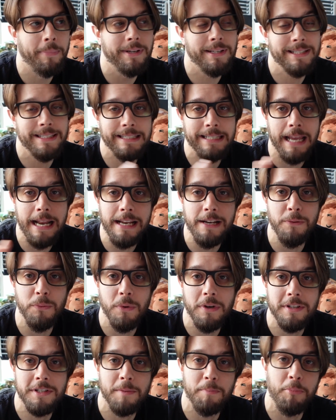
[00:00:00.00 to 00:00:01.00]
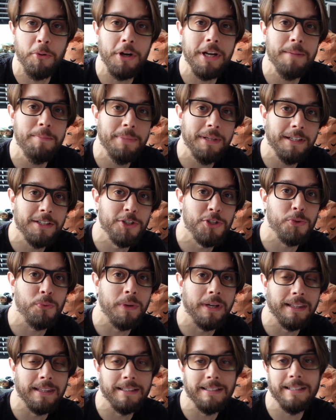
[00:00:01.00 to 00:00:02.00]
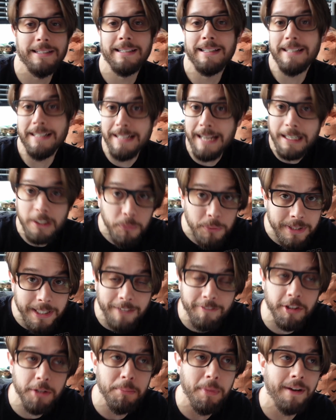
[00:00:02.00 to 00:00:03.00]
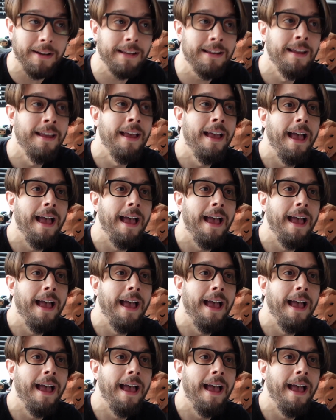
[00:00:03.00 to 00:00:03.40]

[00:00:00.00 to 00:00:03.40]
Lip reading: But Tenet was a pretty big swing that didn't connect with everybody.